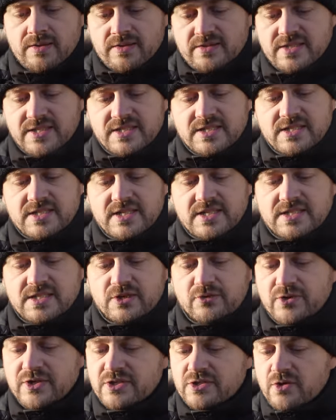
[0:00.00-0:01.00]
66
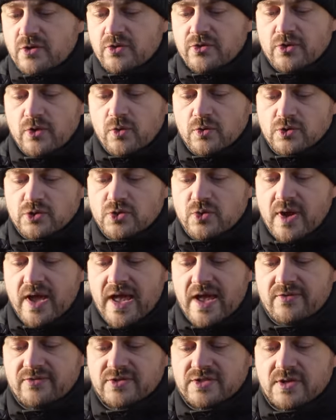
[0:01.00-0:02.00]
degrees north also
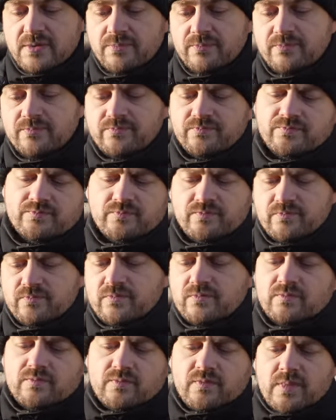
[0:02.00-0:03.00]
have some,
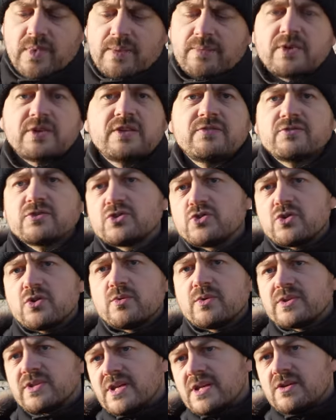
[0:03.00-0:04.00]
I'm not even sure
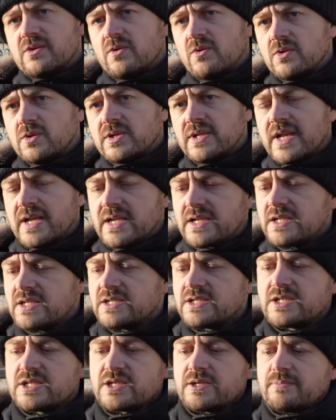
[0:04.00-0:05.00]
what they're called in
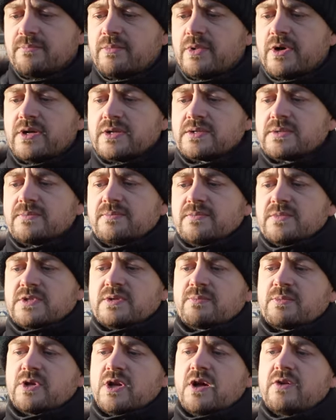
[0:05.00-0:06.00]
English, but
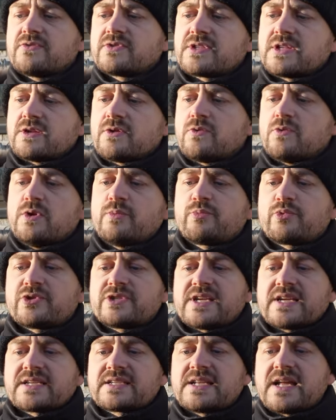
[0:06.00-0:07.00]
some gloves that only
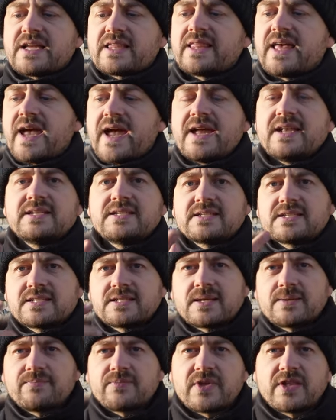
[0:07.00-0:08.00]
protects like the
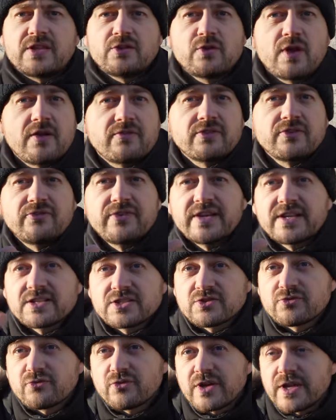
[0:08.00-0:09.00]
hands, and then you have the
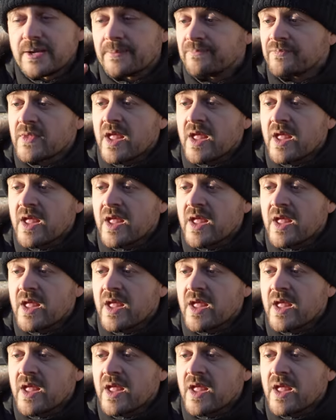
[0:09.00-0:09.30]
fingers free.